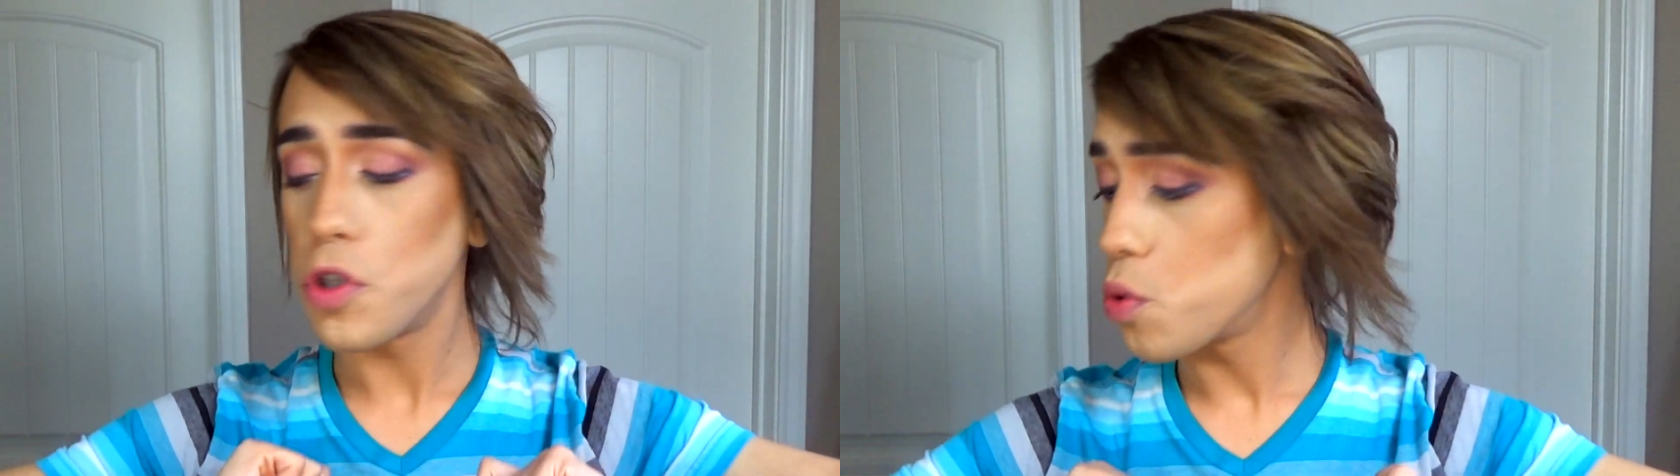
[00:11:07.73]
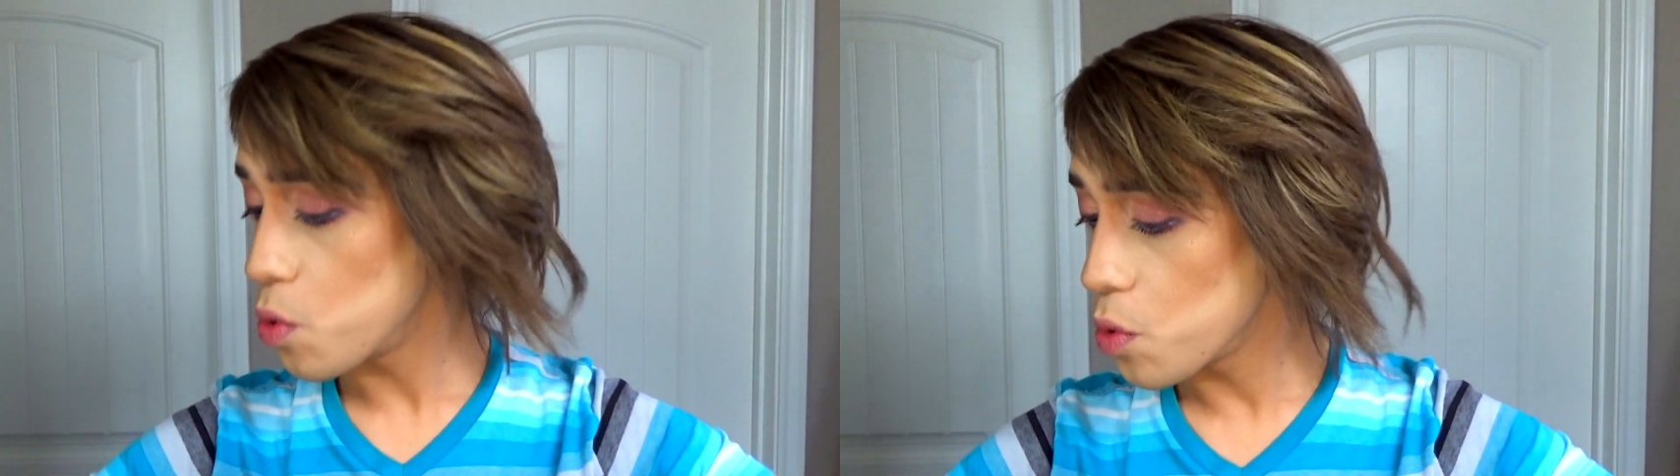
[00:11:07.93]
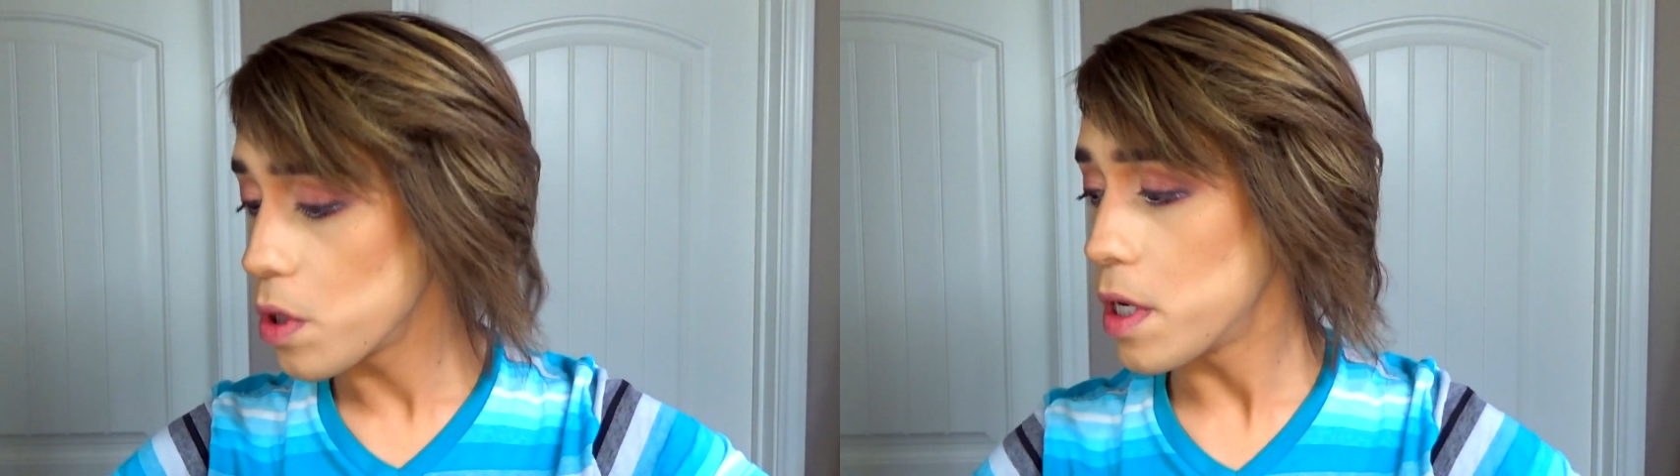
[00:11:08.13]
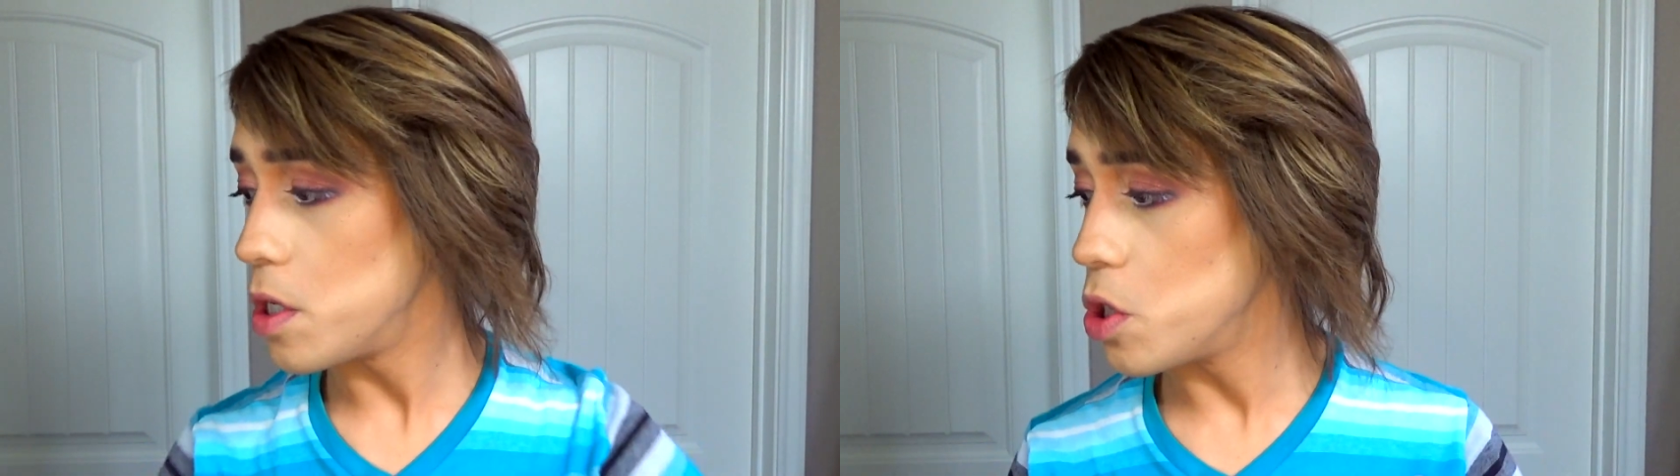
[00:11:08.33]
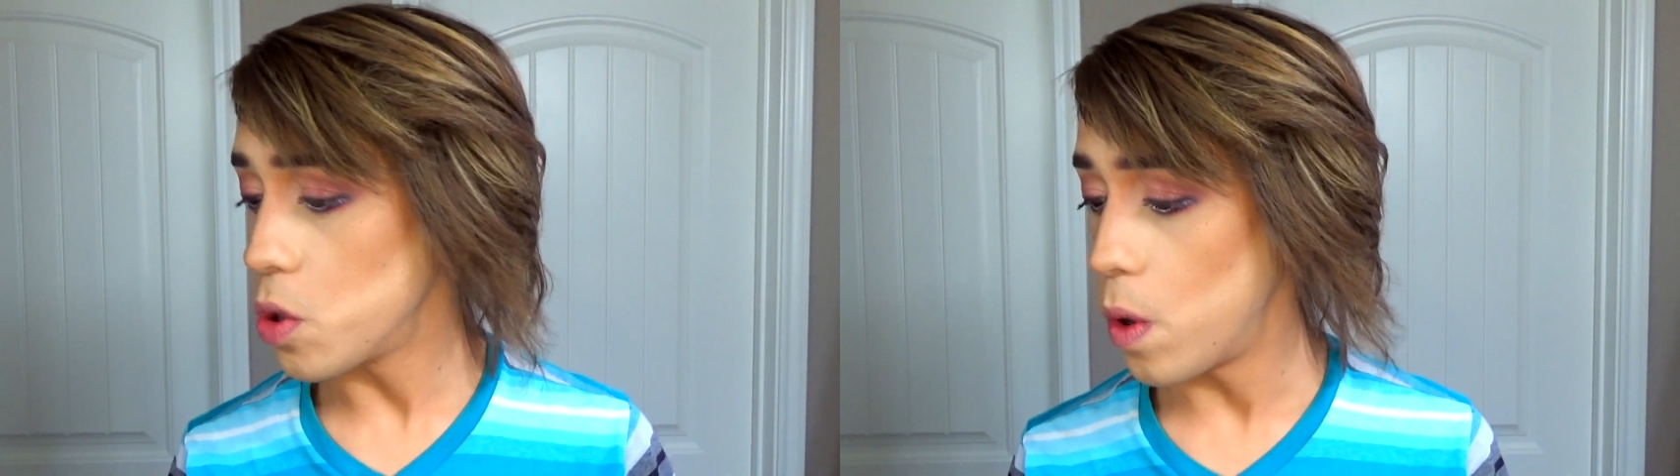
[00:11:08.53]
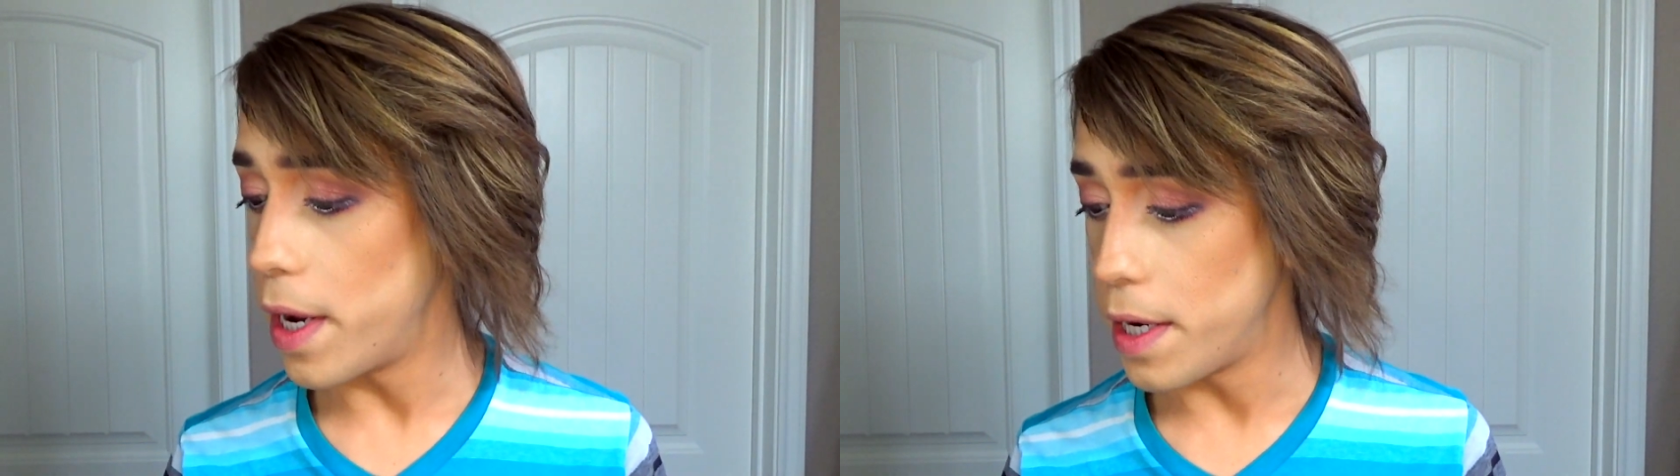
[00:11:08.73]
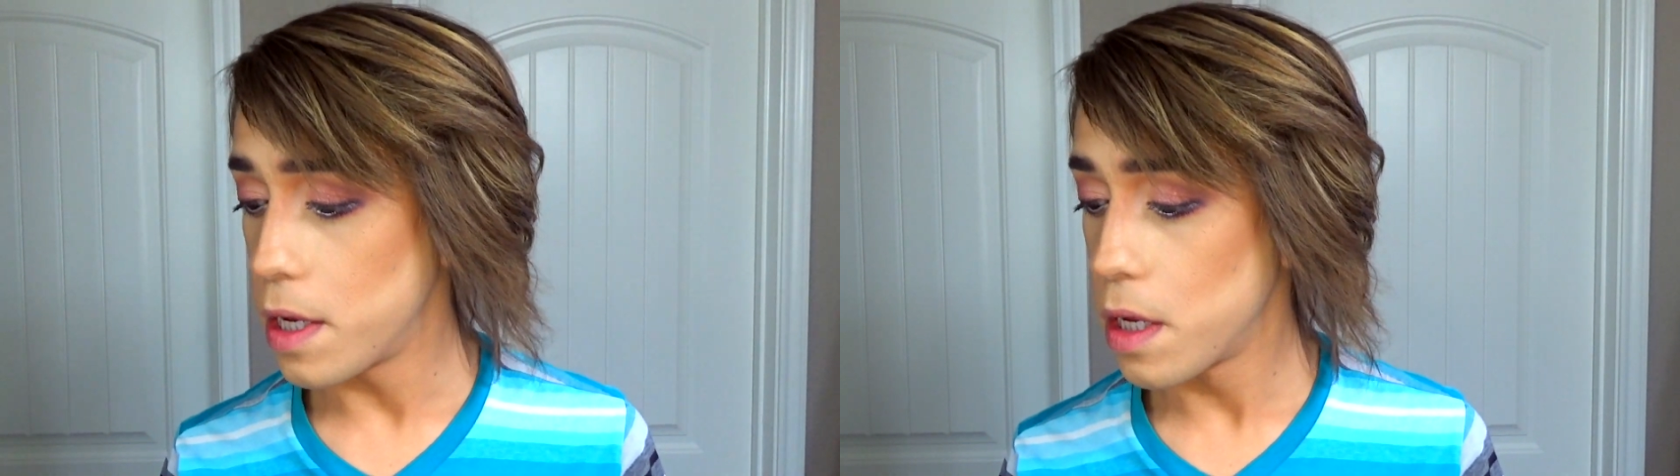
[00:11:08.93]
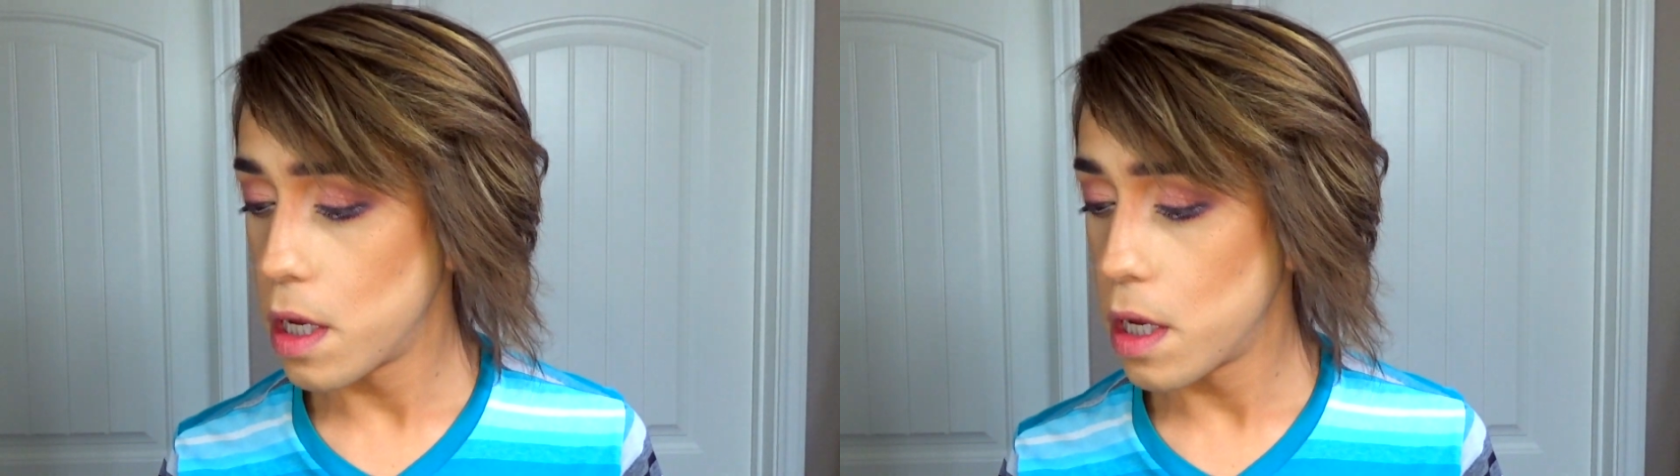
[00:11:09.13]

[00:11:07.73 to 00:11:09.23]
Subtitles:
truly enjoyed